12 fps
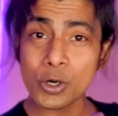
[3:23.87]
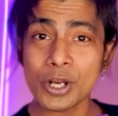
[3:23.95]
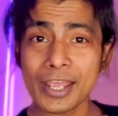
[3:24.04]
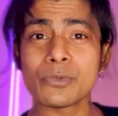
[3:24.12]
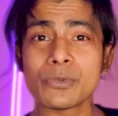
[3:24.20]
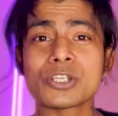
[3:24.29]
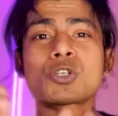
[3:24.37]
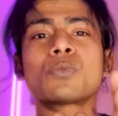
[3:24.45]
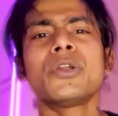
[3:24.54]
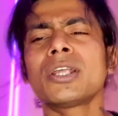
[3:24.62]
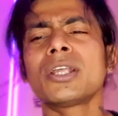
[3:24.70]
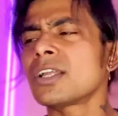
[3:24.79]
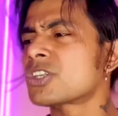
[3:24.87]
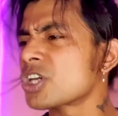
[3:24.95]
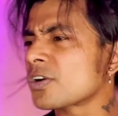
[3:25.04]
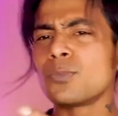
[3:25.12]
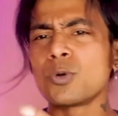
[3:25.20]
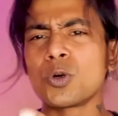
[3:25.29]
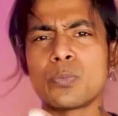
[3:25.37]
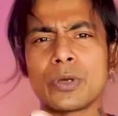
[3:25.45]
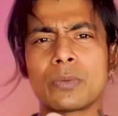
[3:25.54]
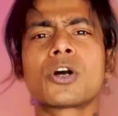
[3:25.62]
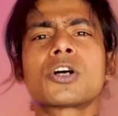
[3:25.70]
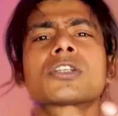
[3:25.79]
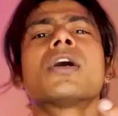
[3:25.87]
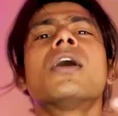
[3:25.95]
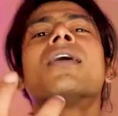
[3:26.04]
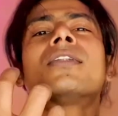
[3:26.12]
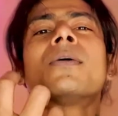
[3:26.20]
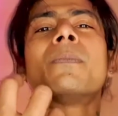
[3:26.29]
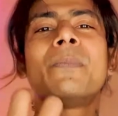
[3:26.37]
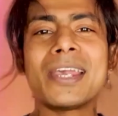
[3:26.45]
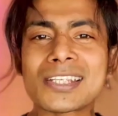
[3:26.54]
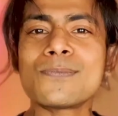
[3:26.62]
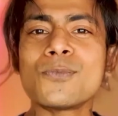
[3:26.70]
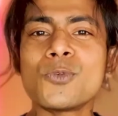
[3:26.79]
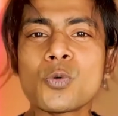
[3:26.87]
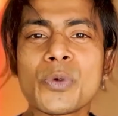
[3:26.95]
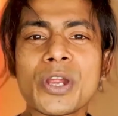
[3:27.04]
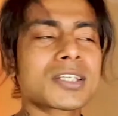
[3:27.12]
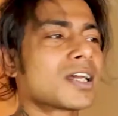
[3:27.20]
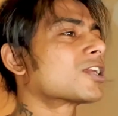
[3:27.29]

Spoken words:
aim is to bring the general movement, because the basic movements and the